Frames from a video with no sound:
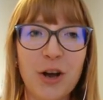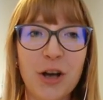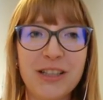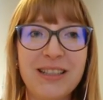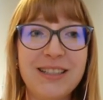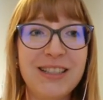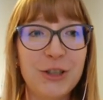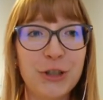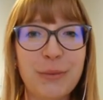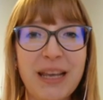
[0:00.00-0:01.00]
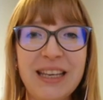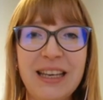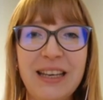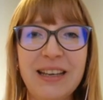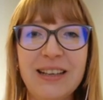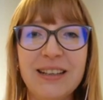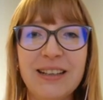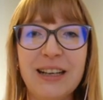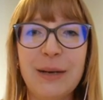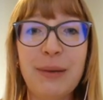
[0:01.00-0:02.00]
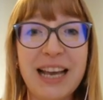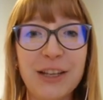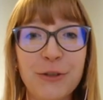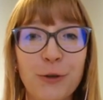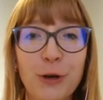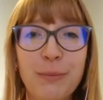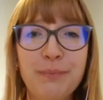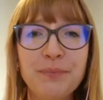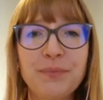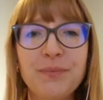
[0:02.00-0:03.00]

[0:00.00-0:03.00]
on the decision making platform.